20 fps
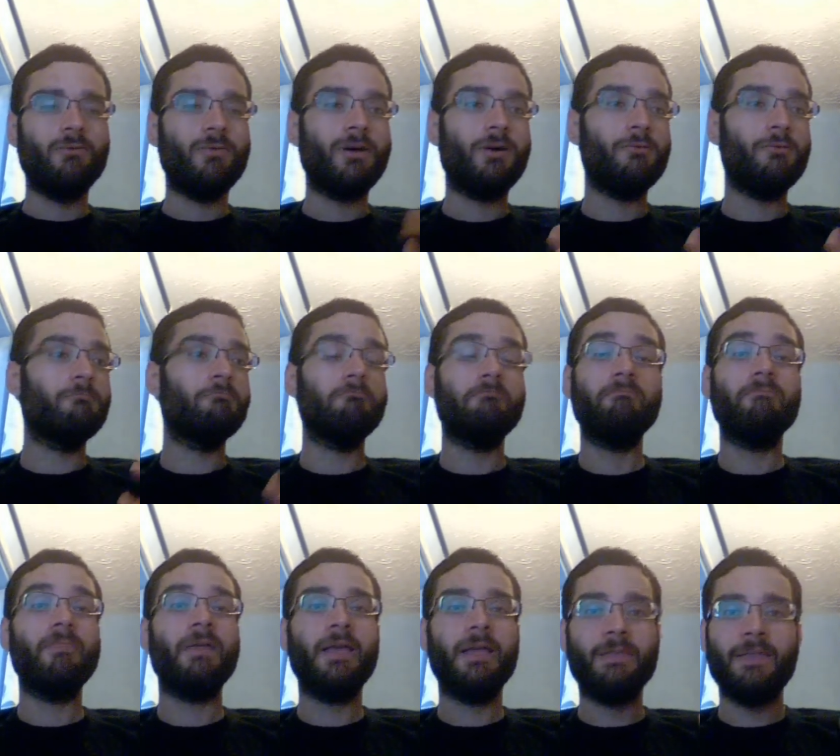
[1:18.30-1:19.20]
Well,
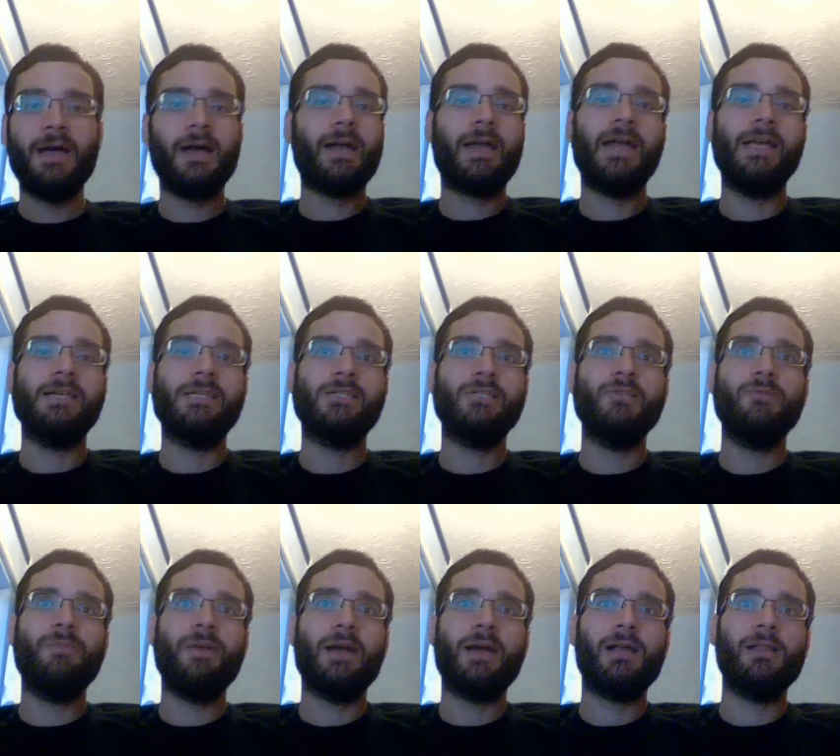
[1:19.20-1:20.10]
in that case,
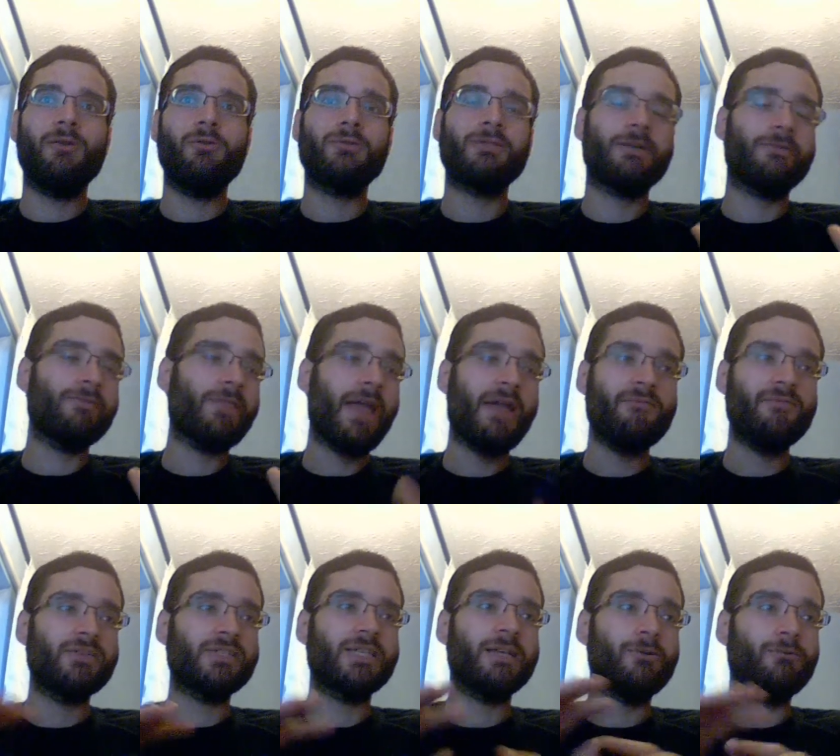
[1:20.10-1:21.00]
you better close down
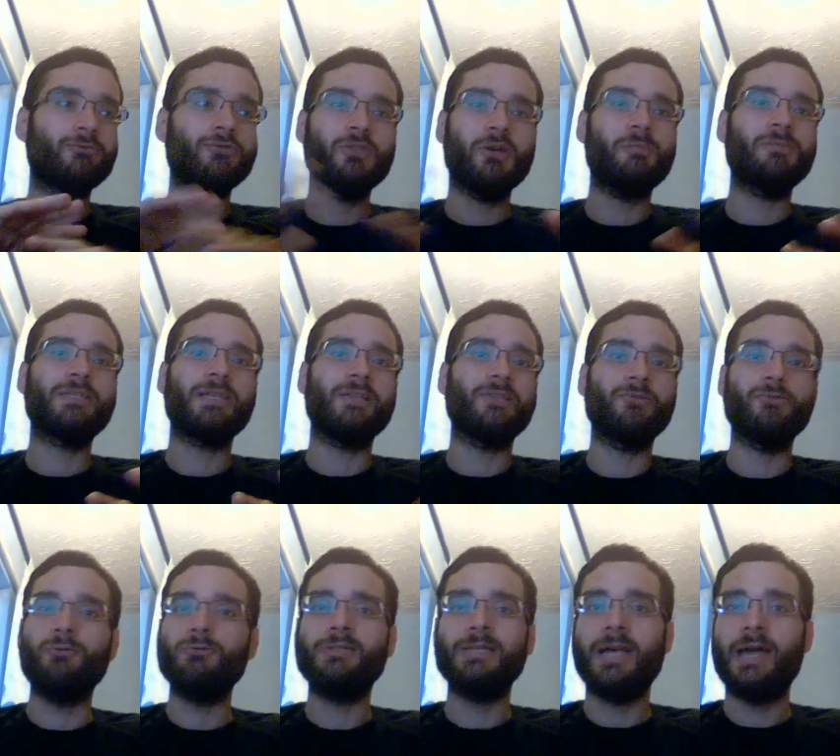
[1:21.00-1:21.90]
every single job
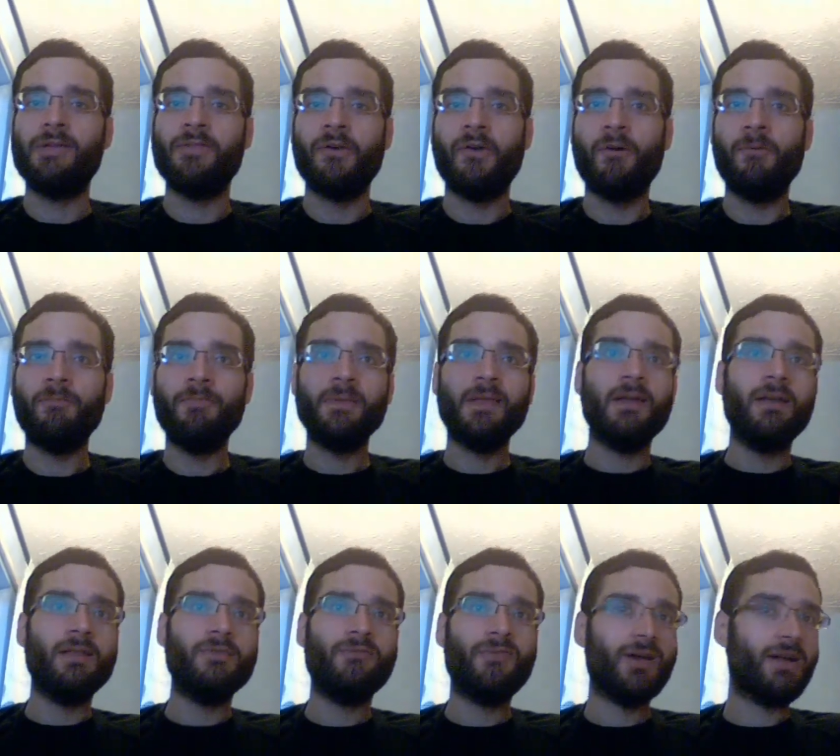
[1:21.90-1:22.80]
centre altogether.
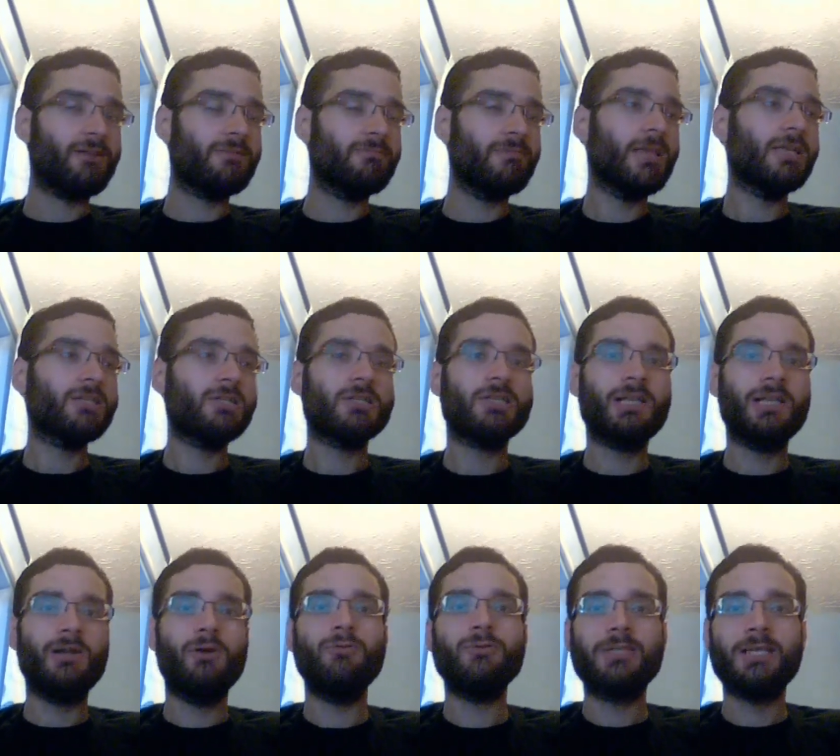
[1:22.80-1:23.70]
In fact, let's just
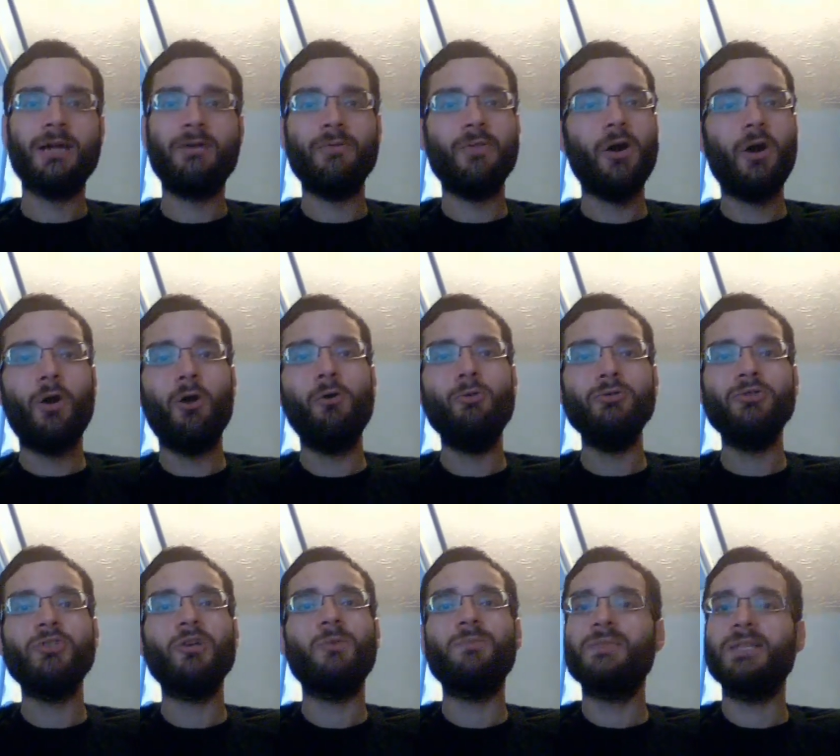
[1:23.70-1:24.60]
close down the whole
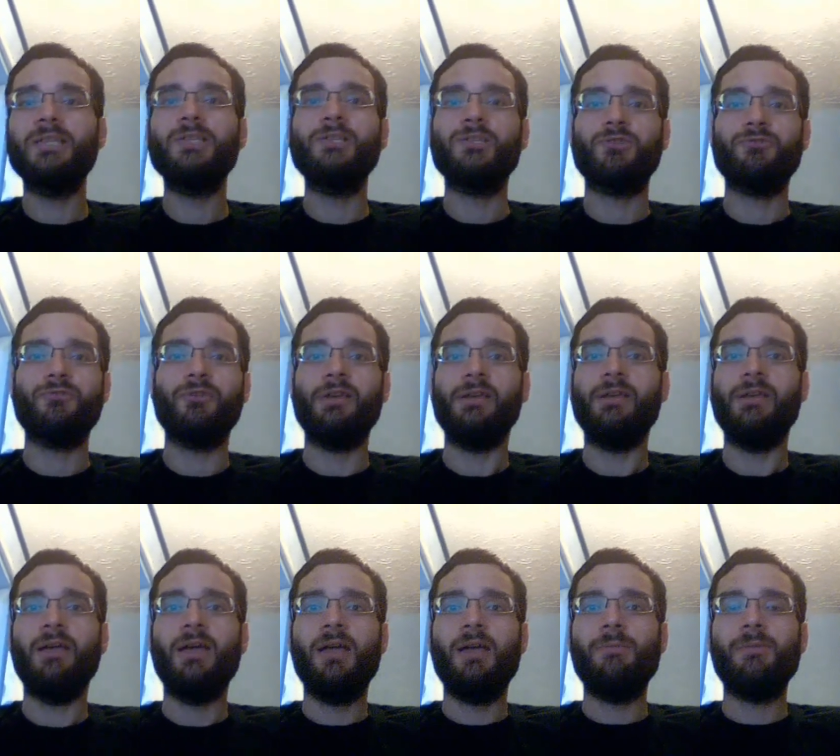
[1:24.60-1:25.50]
jobs industry
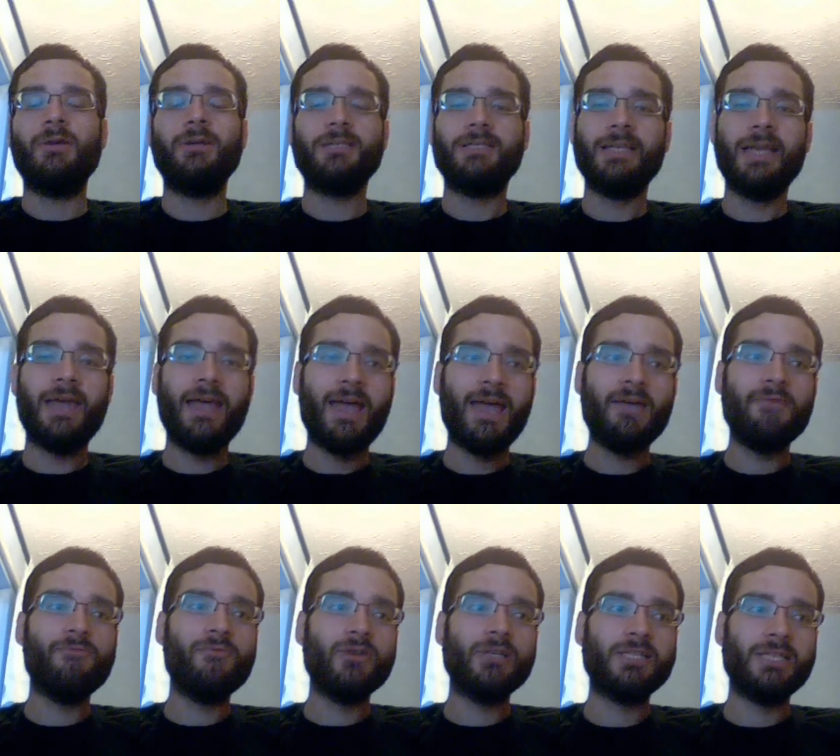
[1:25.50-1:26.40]
because
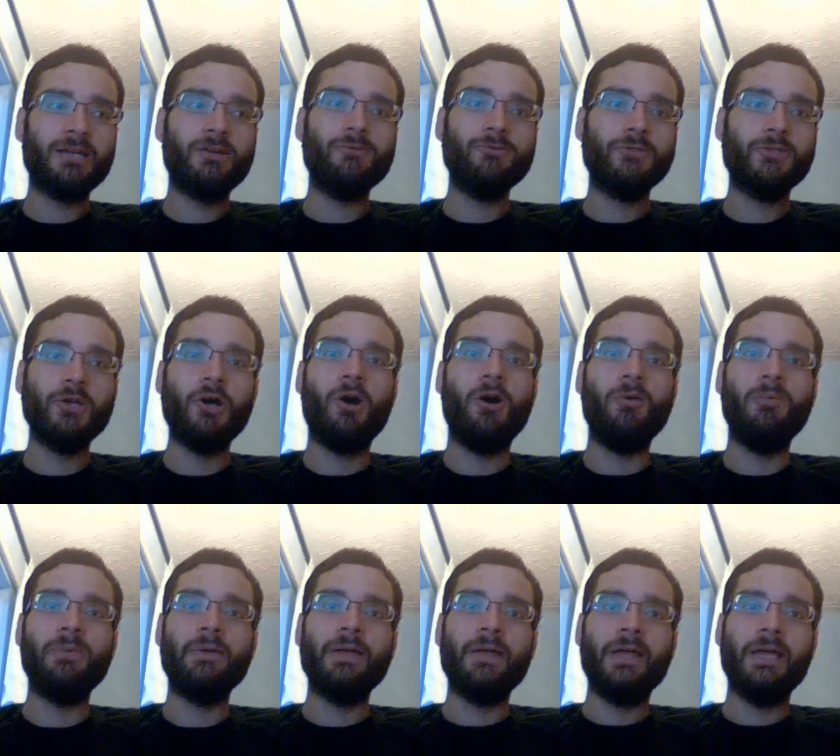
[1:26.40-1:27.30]
every single
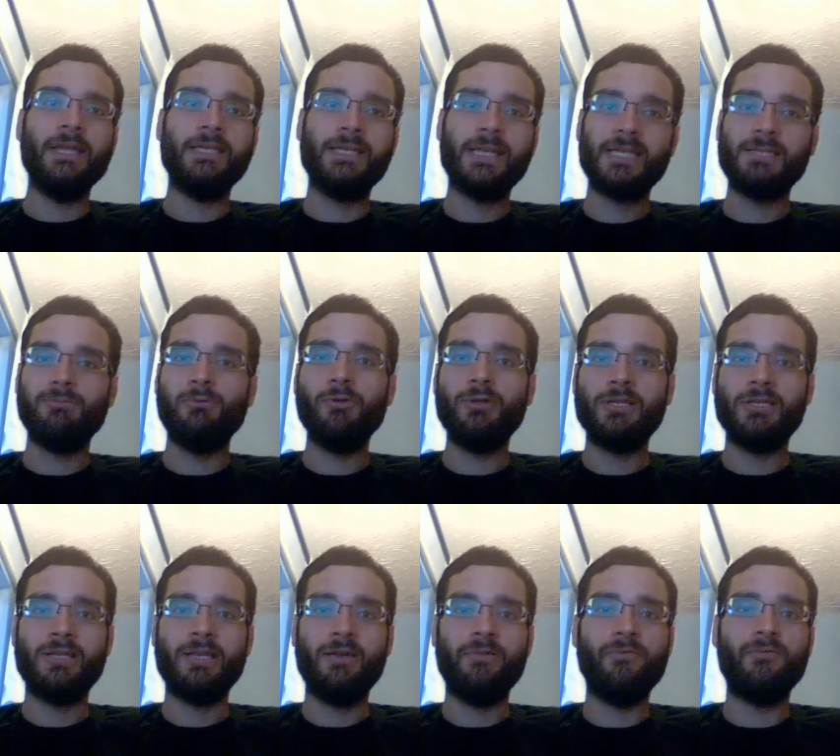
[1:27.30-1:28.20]
job is
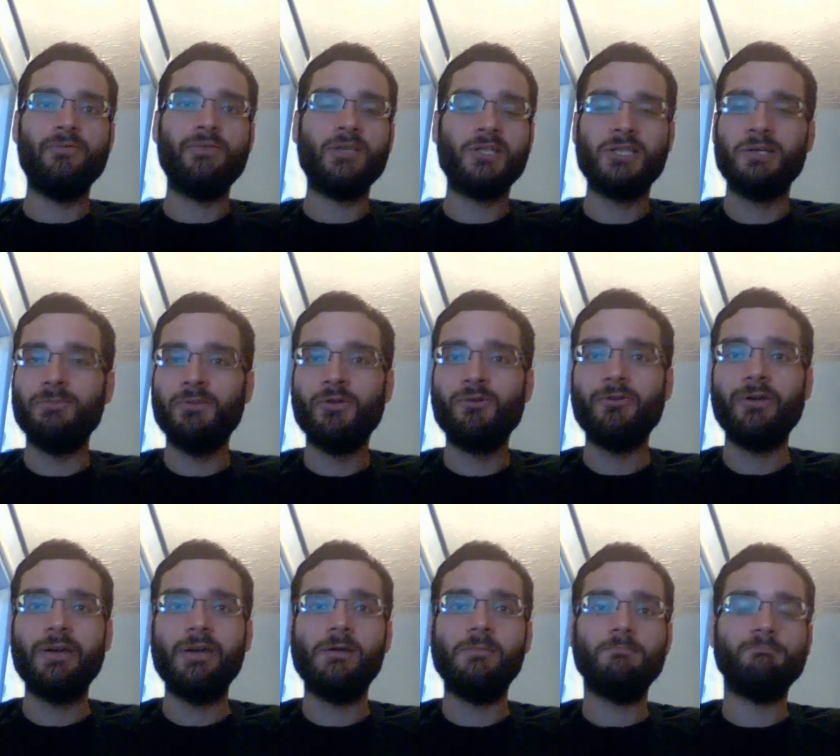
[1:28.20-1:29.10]
exploitative to some
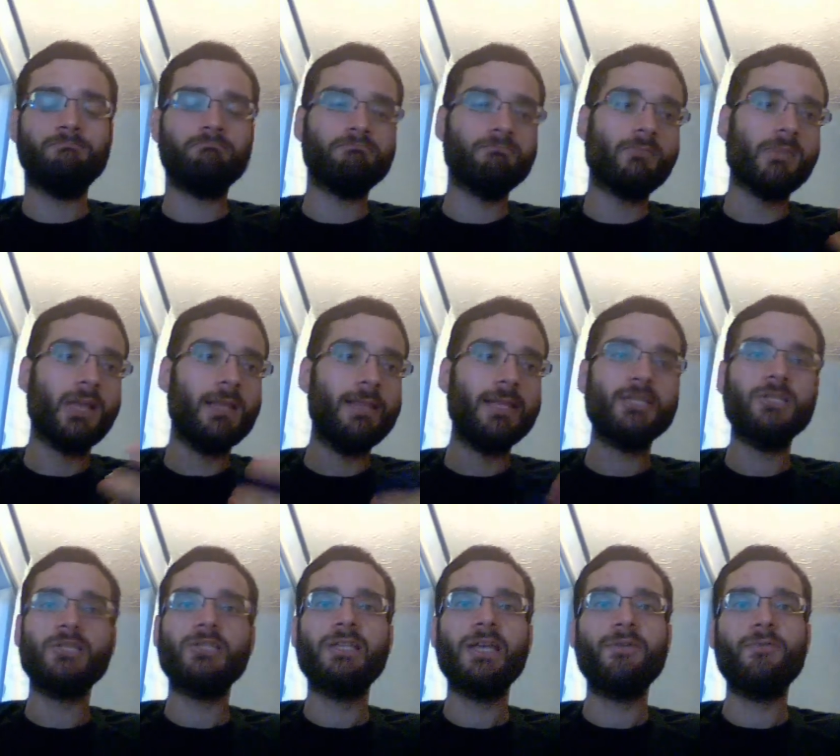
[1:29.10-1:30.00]
degree.
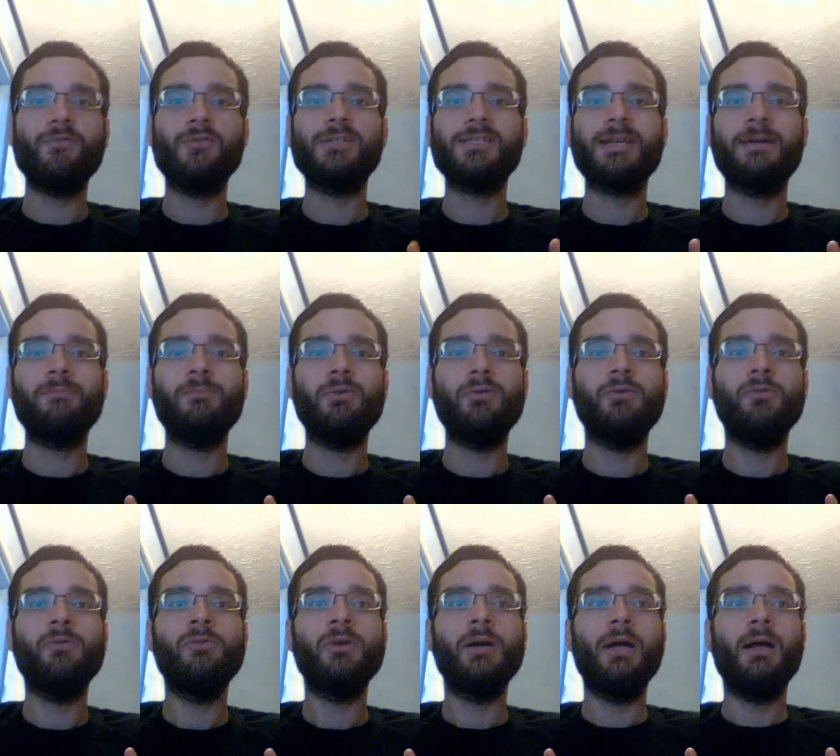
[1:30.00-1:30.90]
Let's just take for
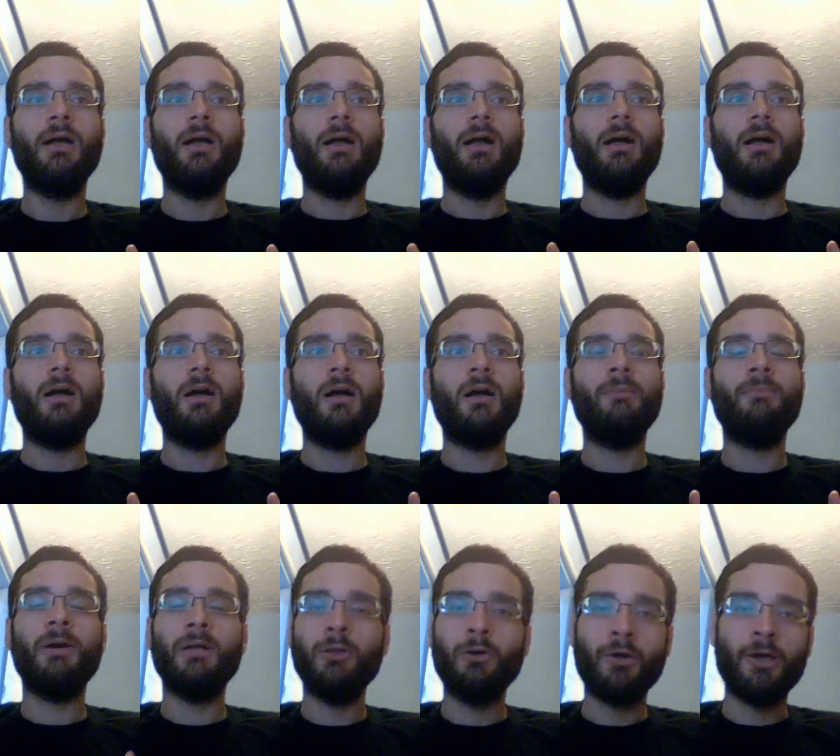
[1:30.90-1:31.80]
example
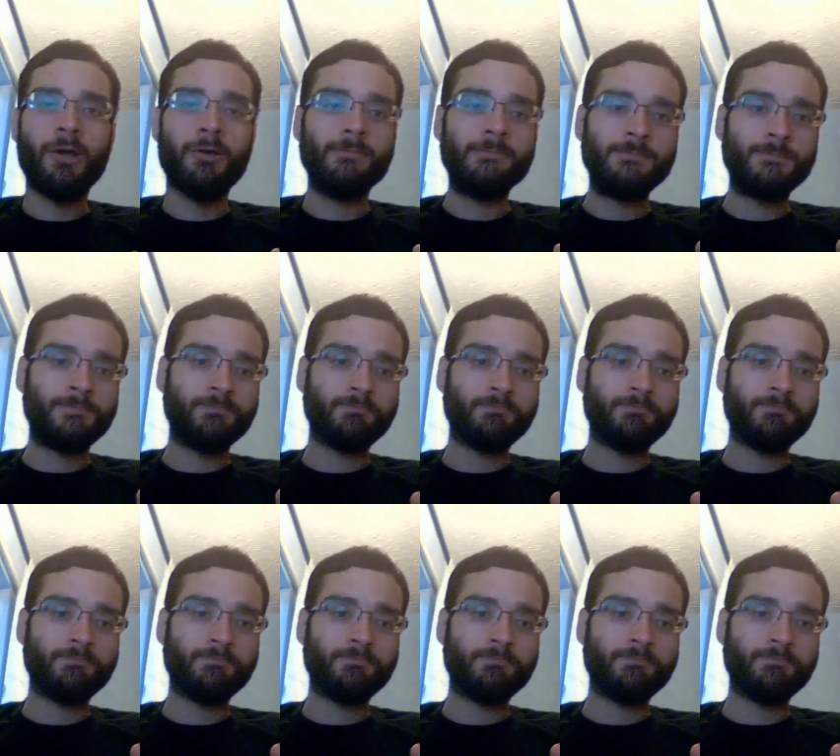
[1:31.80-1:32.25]
um, a lawyer.